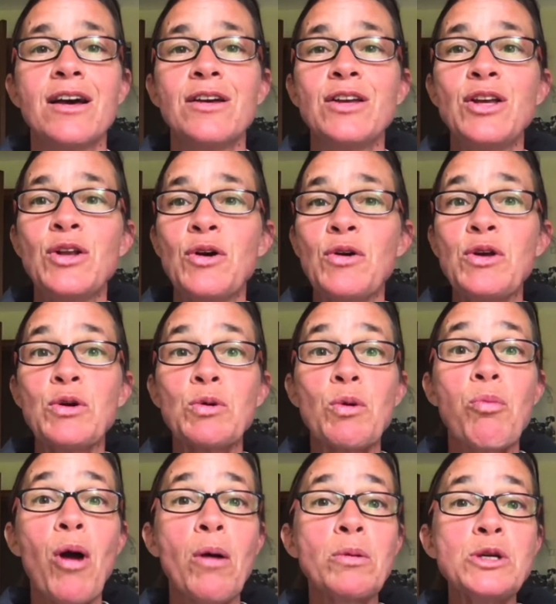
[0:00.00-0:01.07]
you were
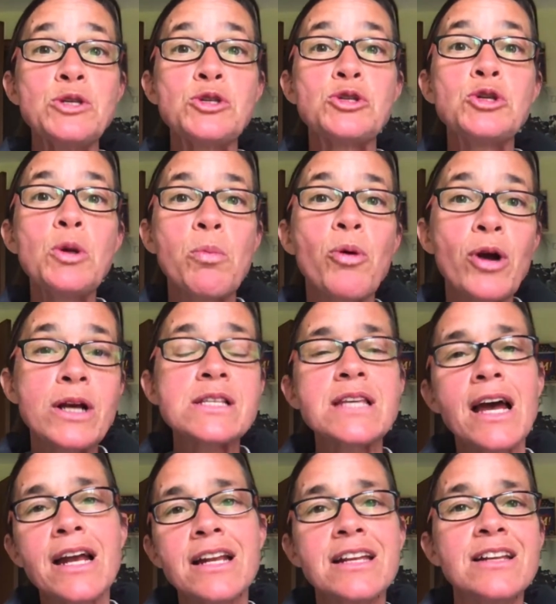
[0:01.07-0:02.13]
probably super
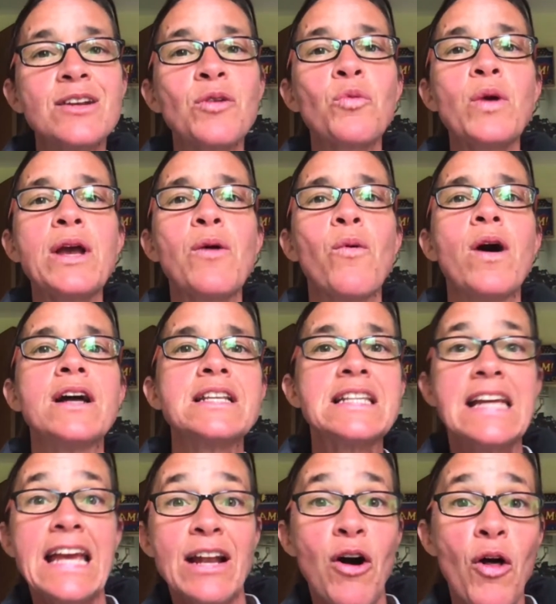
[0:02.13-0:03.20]
excited in week 1 to
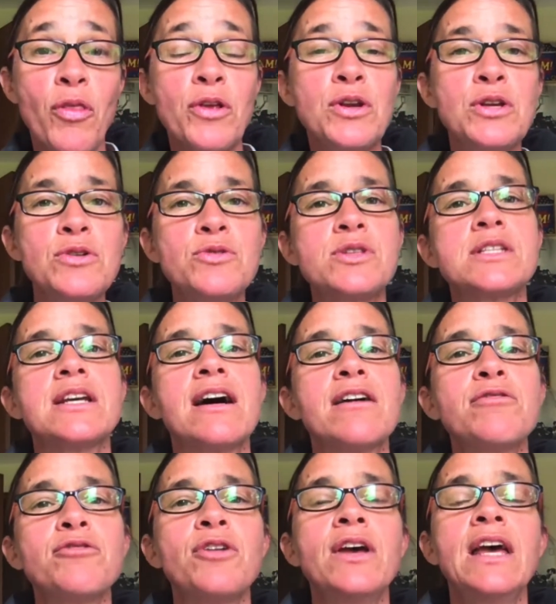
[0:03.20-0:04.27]
get all the new
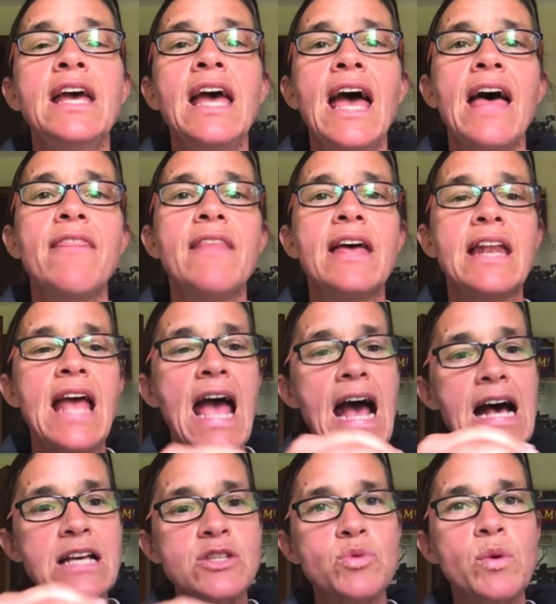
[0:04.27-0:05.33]
stuff. And then
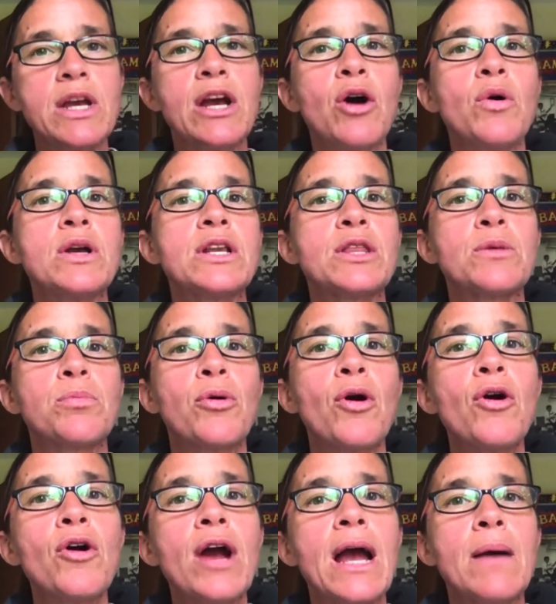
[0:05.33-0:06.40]
as we go into the
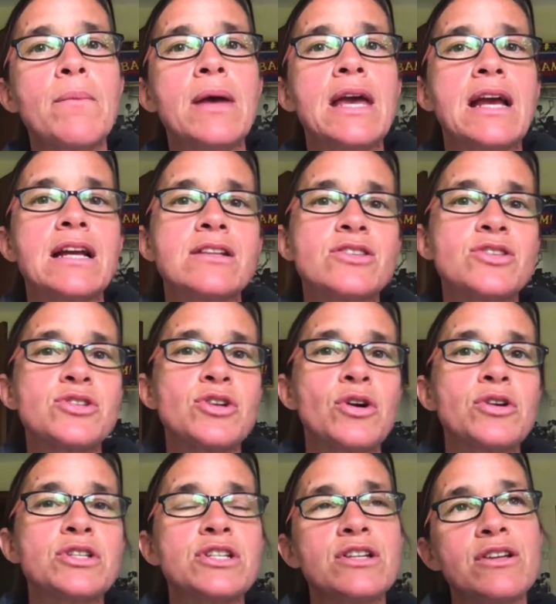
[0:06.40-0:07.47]
program, you can
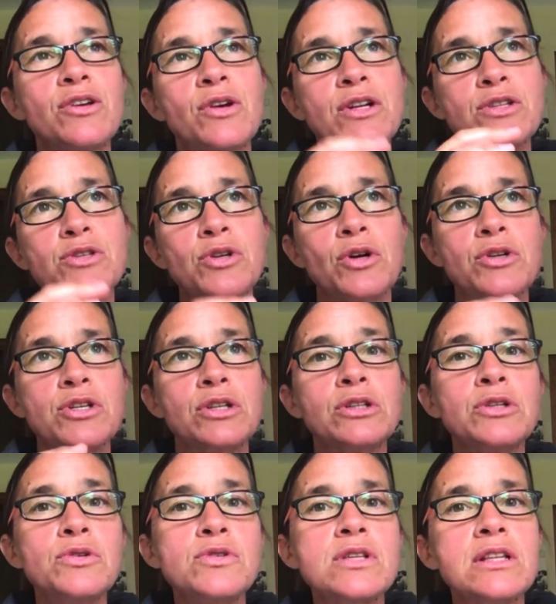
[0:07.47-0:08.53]
start to
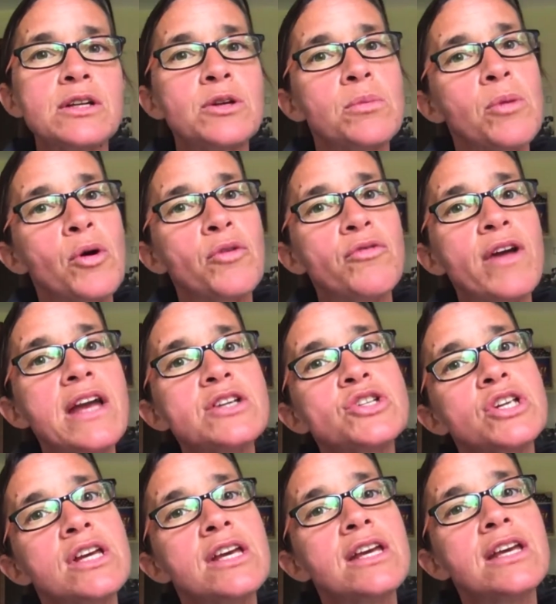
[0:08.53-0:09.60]
lose a little
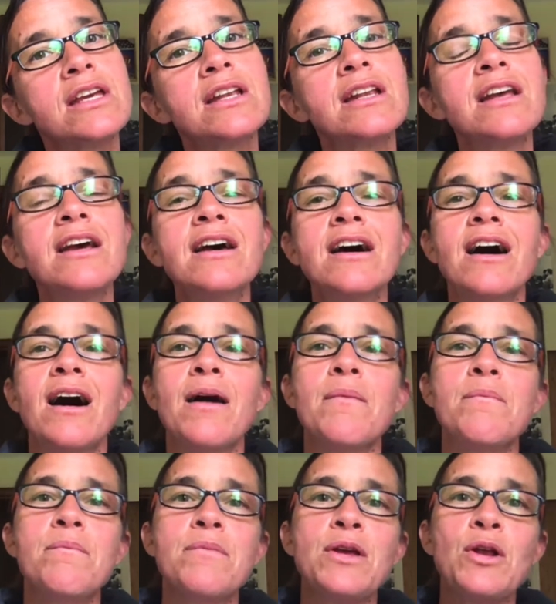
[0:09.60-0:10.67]
motivation.
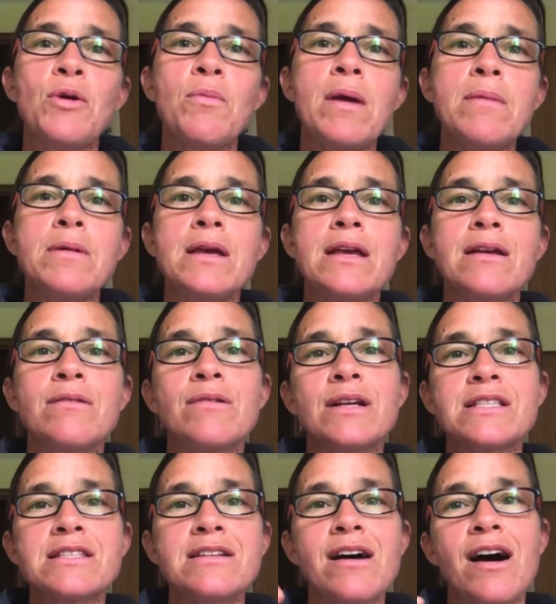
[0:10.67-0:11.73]
Maybe
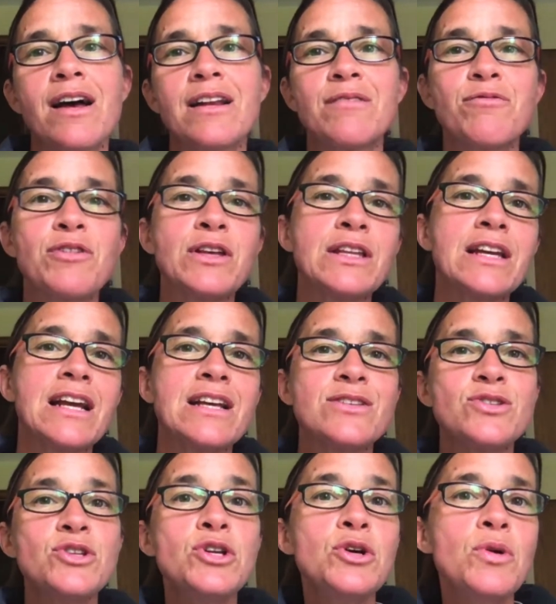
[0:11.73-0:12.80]
it's not feeling as
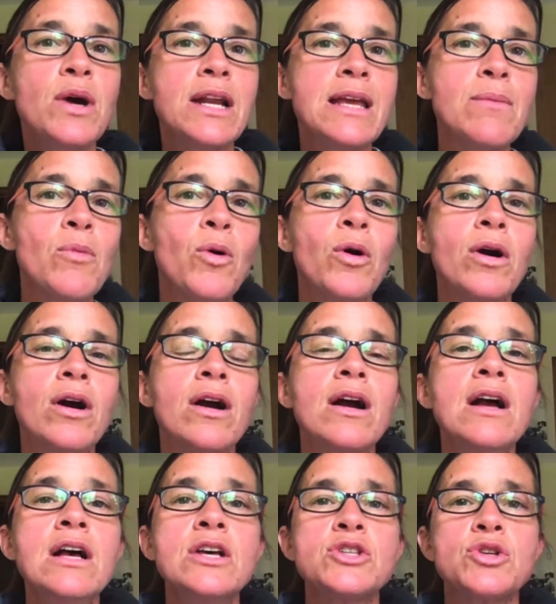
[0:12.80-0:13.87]
new anymore.
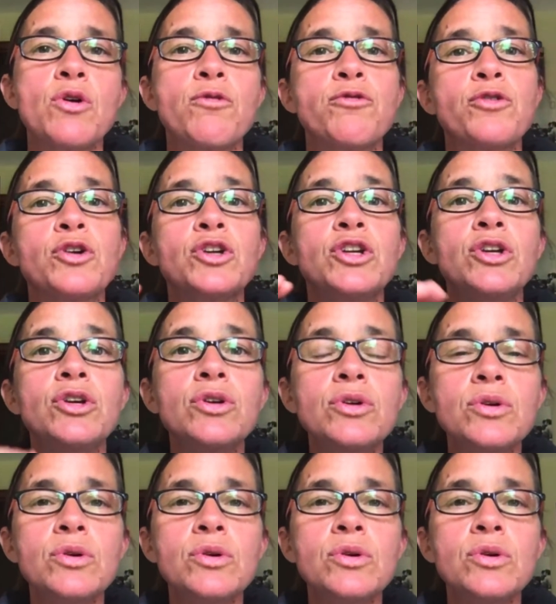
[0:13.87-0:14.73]
So for you,